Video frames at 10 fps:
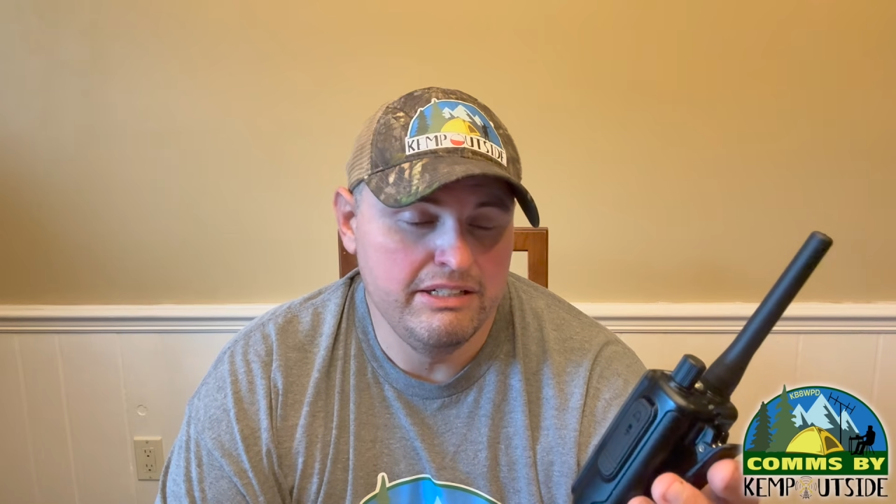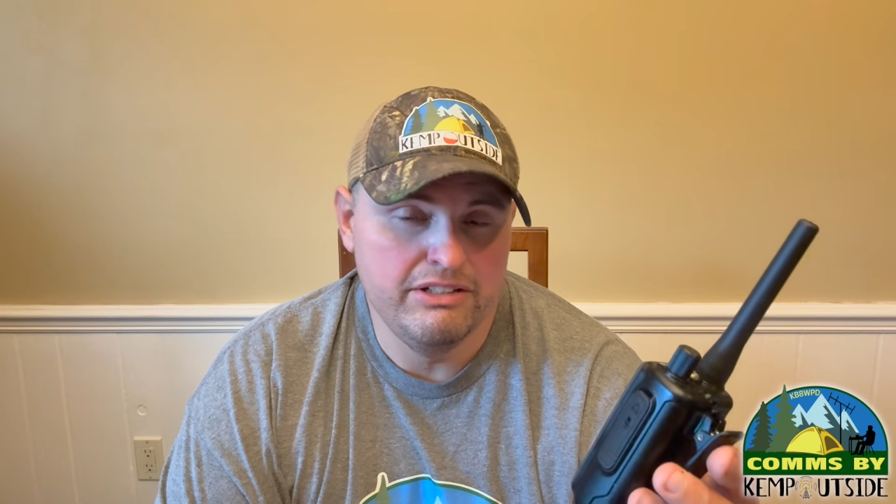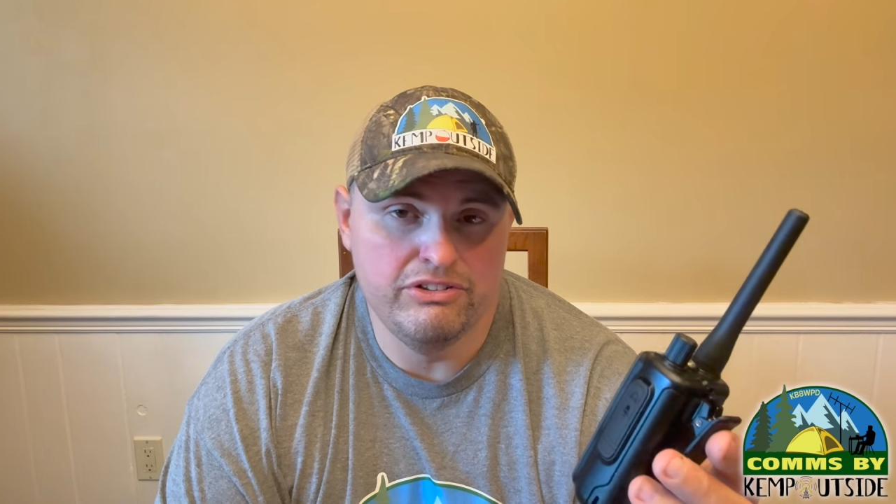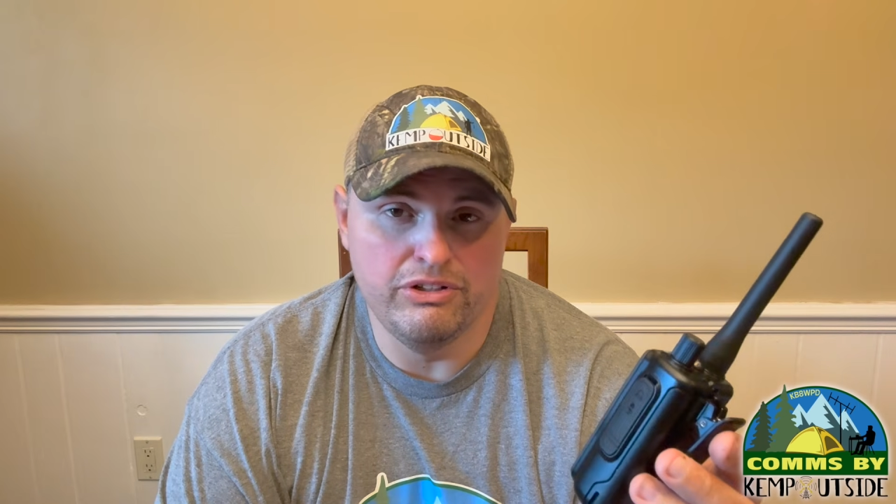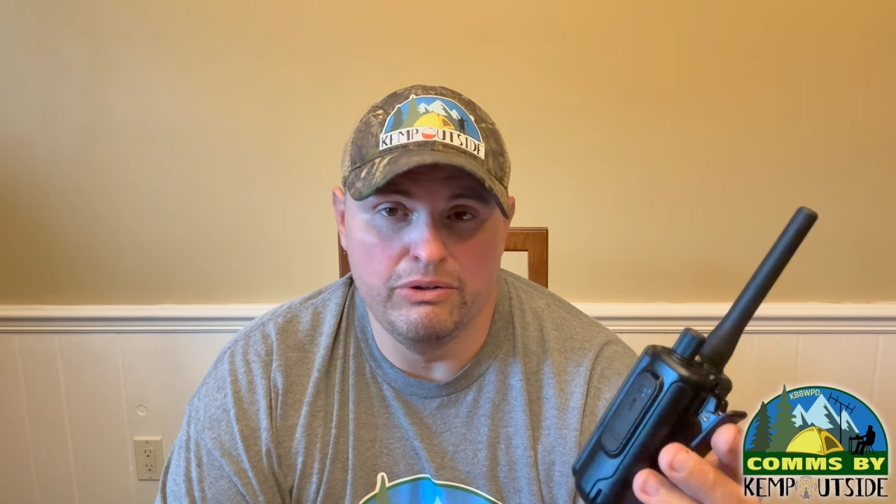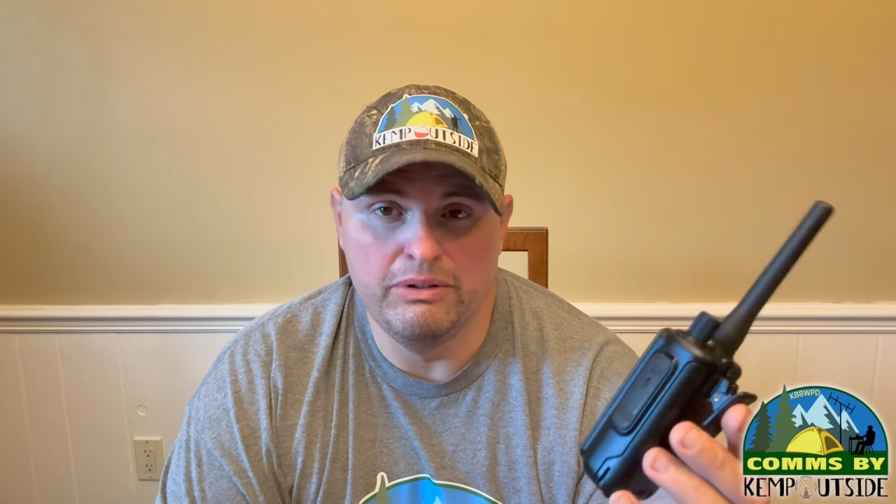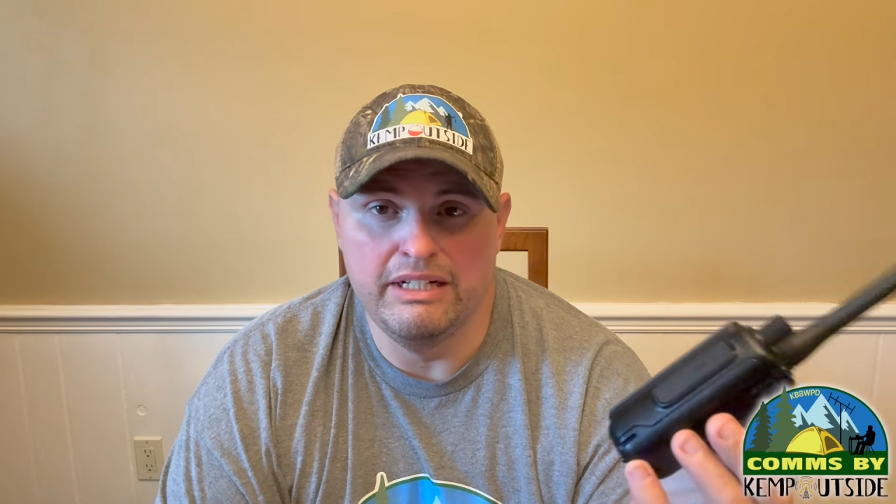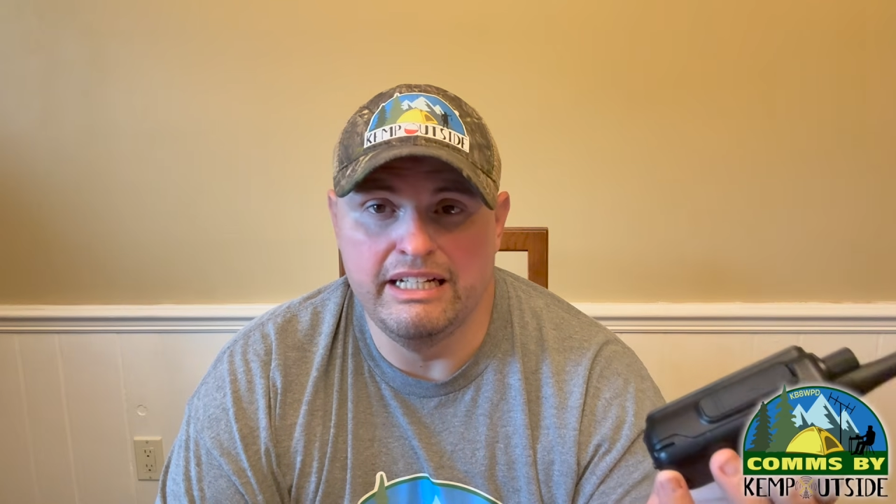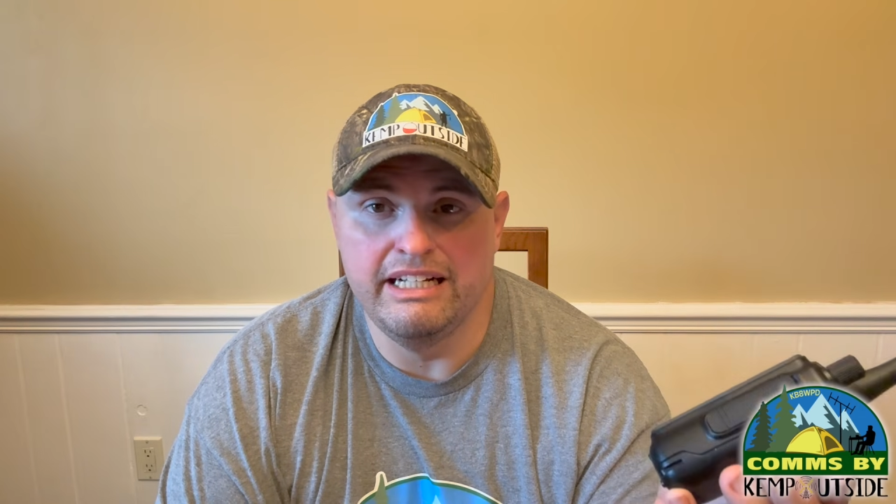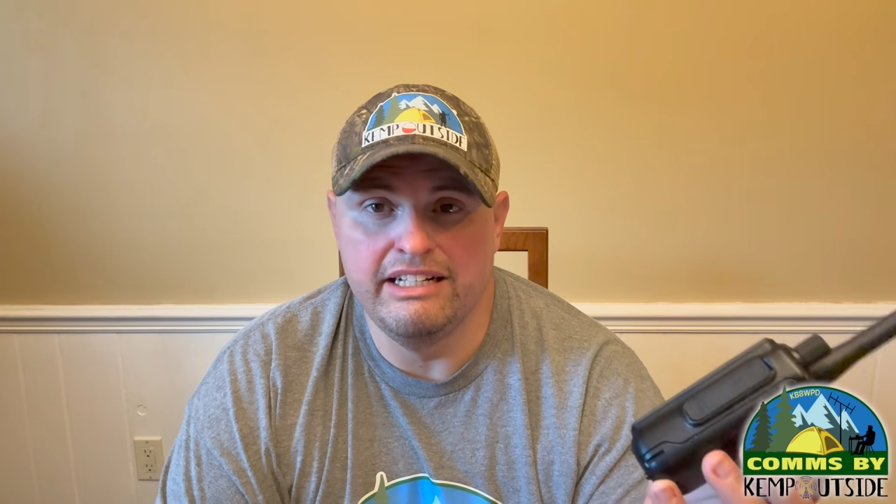So
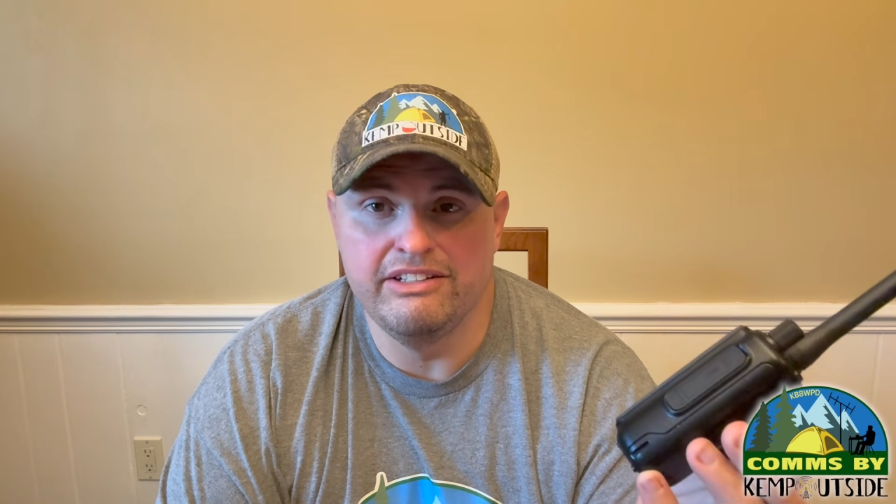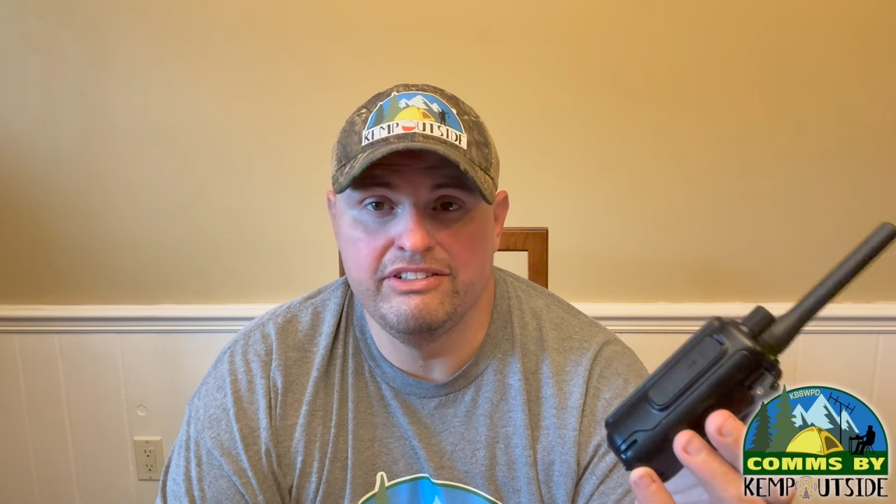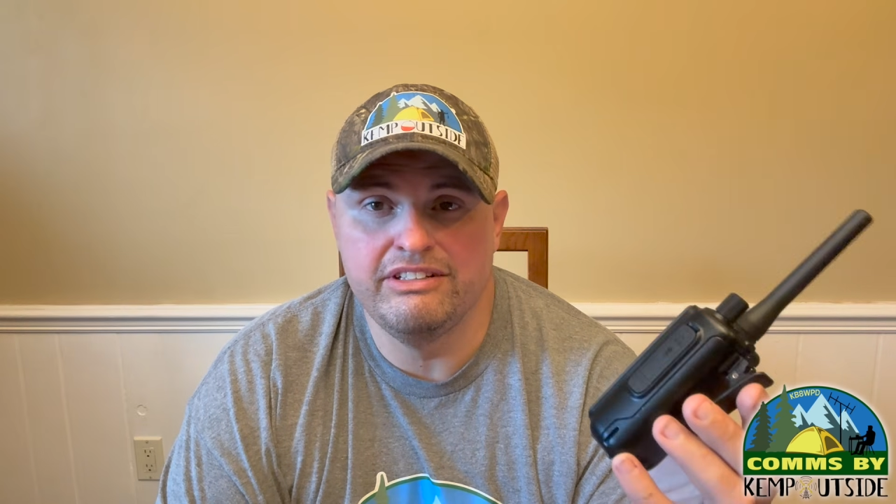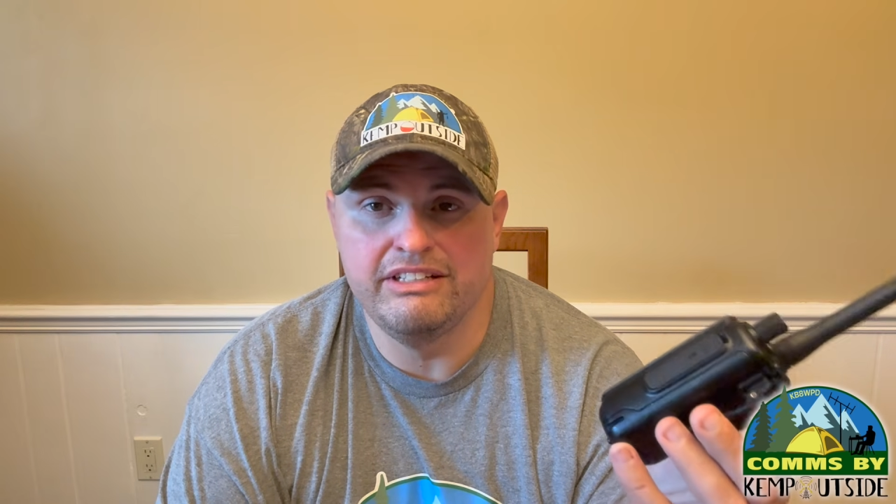it is,